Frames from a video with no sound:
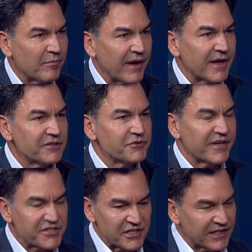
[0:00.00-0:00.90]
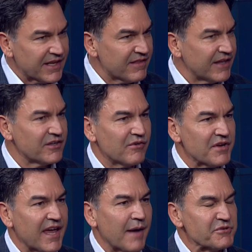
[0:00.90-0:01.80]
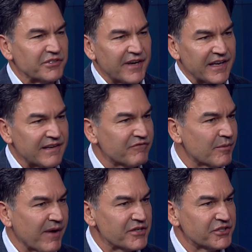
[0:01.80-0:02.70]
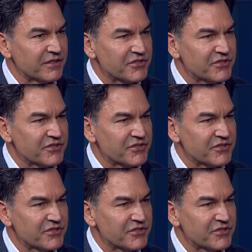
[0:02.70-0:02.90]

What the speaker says: but traditionally they don't capture any information.